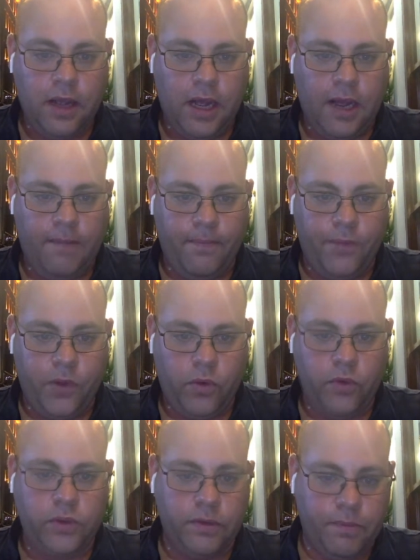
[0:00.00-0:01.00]

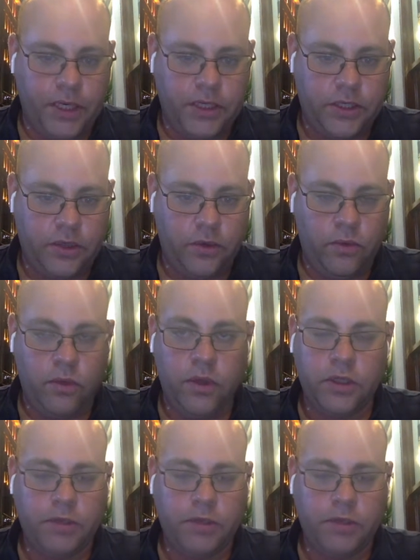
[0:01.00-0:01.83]
who submit to you